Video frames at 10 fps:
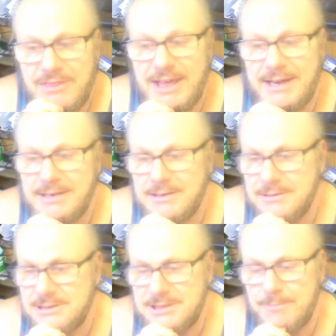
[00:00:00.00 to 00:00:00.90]
than
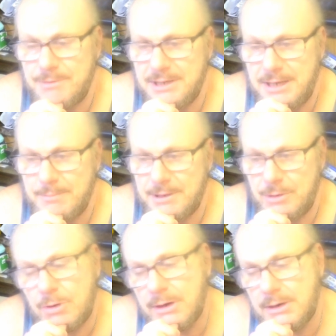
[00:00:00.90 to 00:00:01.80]
something coming
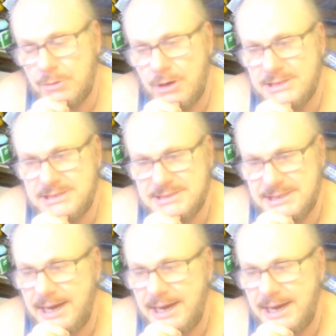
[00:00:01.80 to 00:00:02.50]
across as a